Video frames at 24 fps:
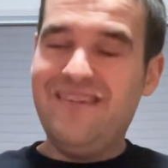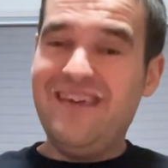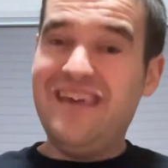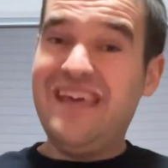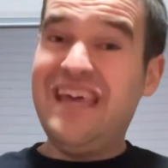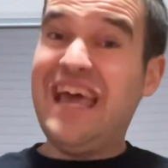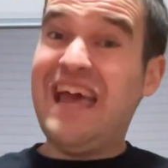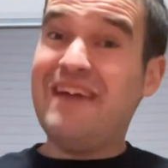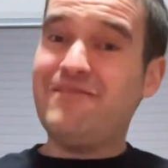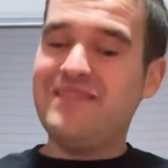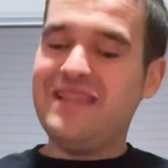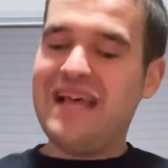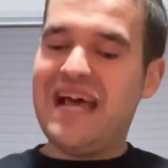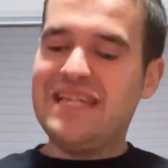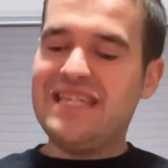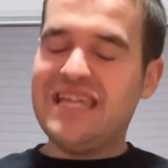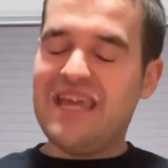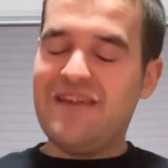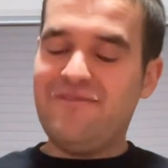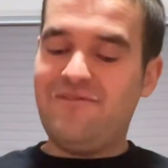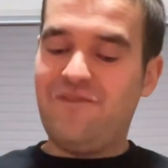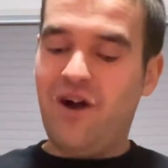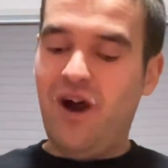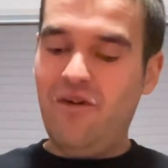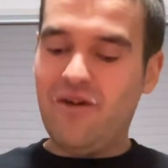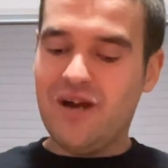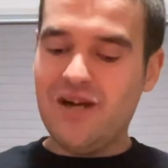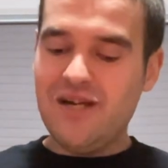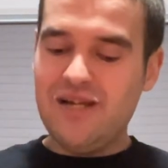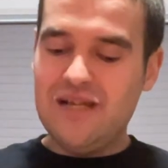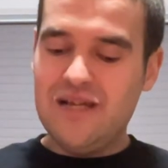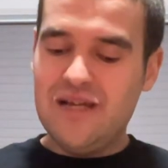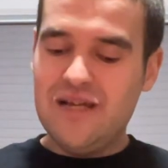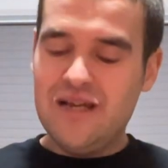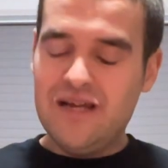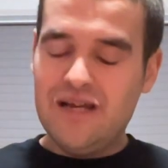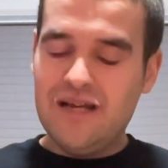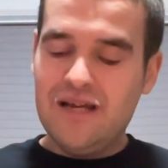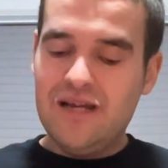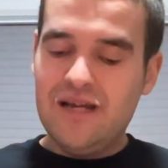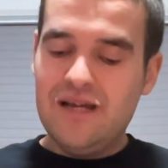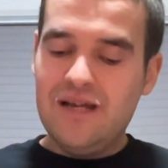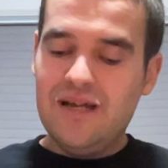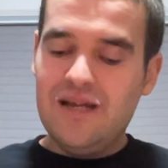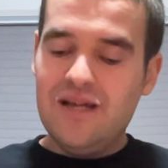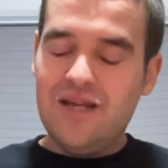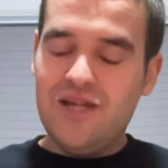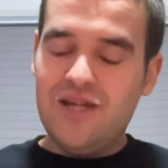And from that day forward,
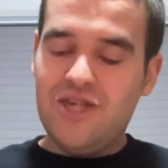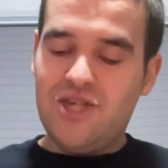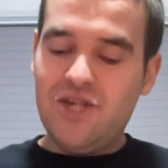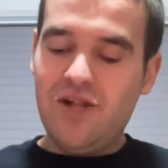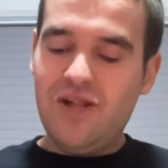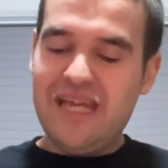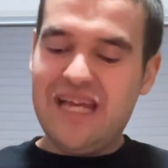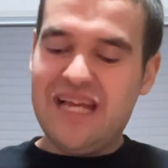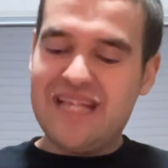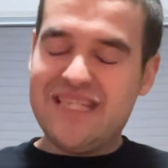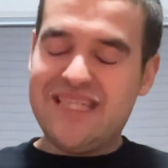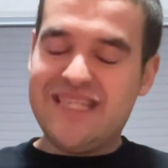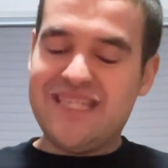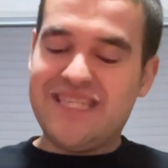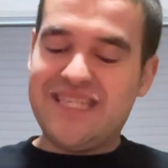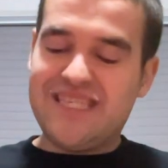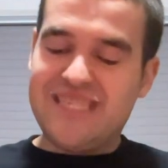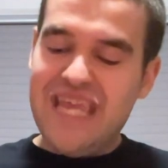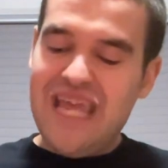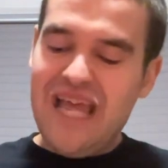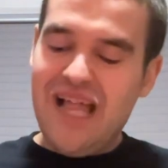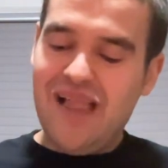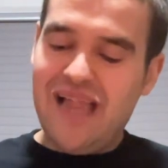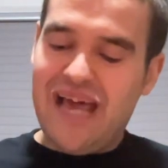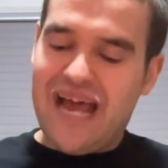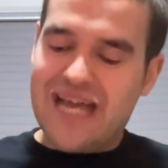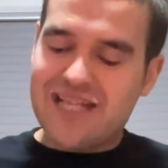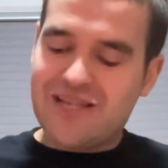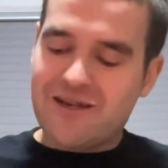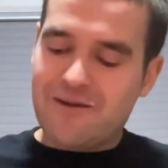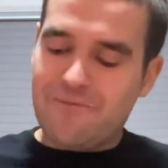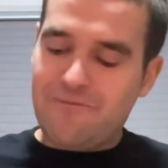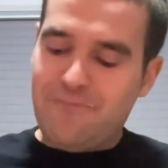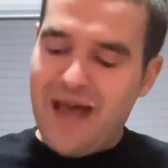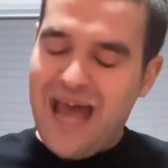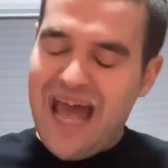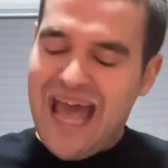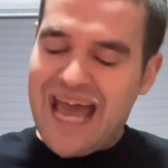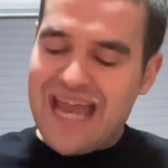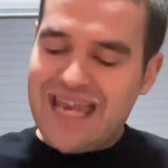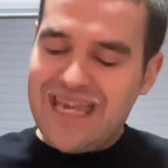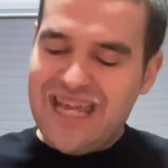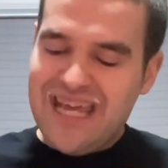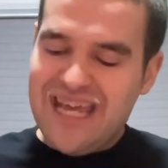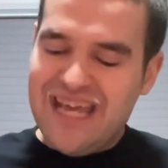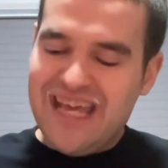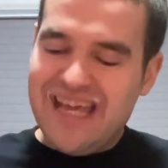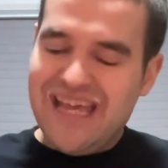Giulia still has her
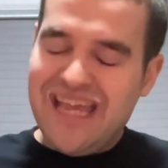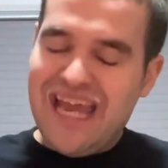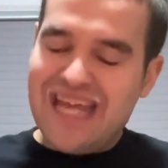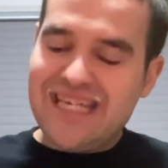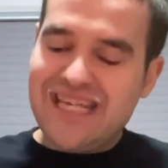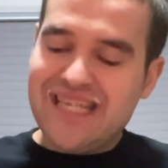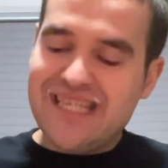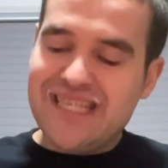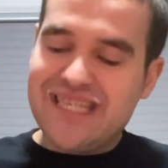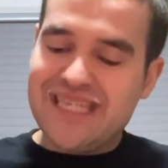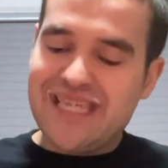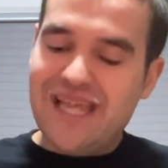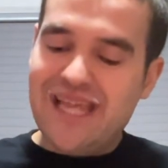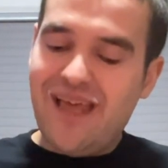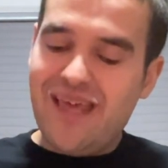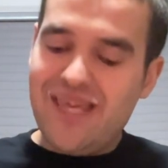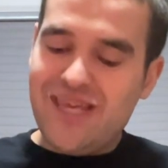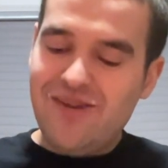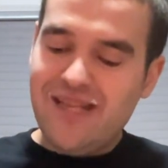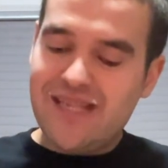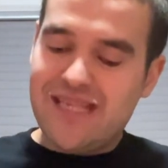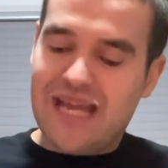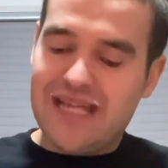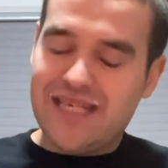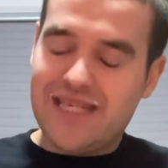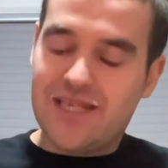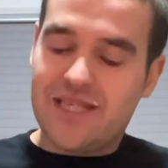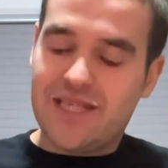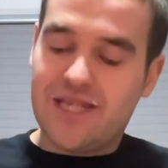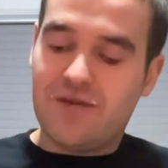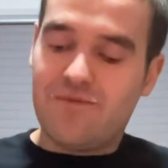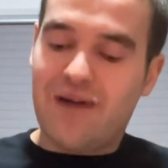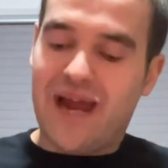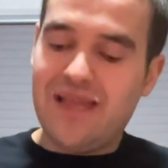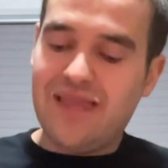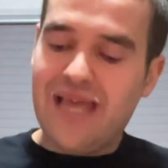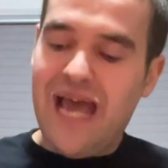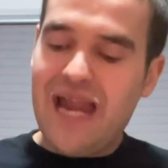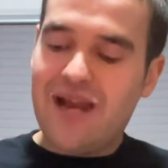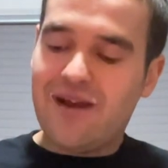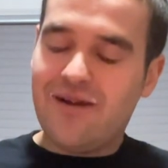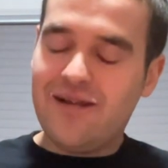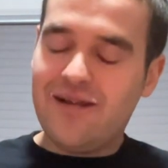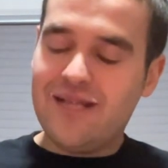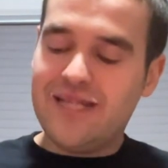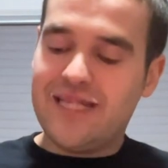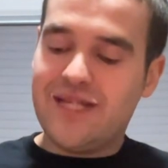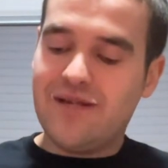pen and she still uses it to write
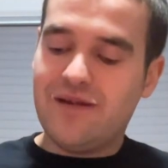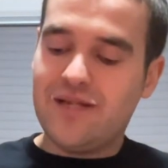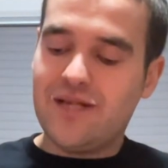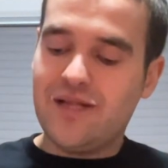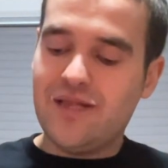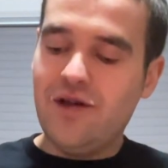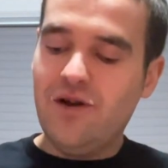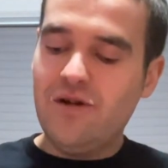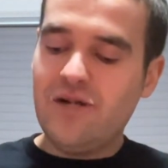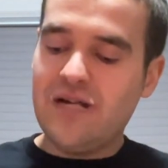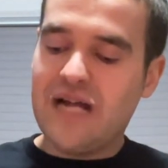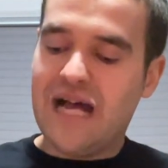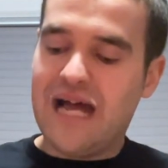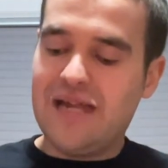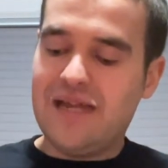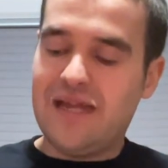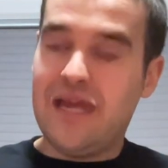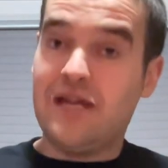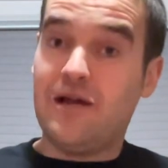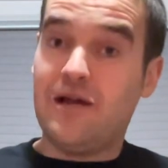letters to Luca and